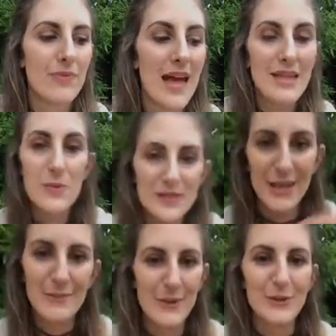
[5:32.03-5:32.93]
that's what's
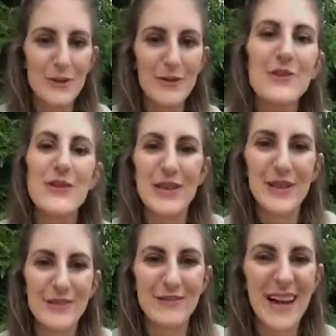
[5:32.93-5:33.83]
going to build your
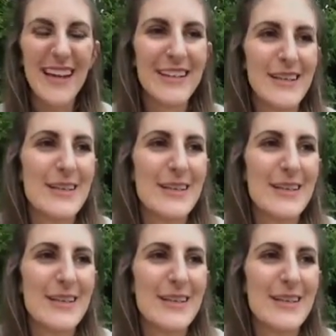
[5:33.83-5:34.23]
future, right?